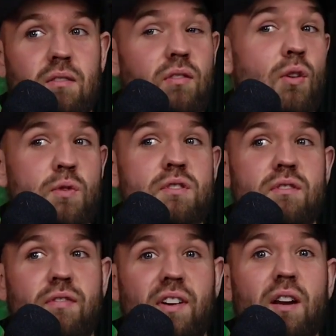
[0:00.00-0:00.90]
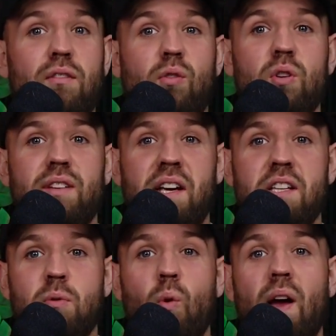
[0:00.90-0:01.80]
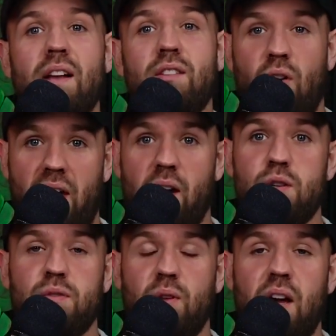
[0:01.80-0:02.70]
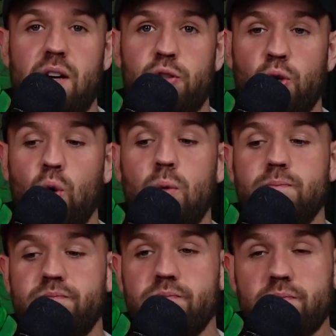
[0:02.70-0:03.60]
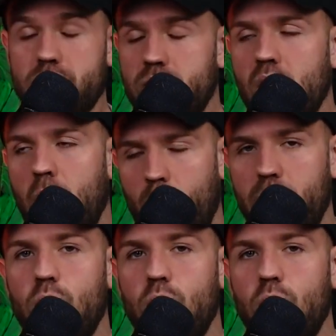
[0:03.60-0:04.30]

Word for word: There was three or four days where we had to rehearse for that show. We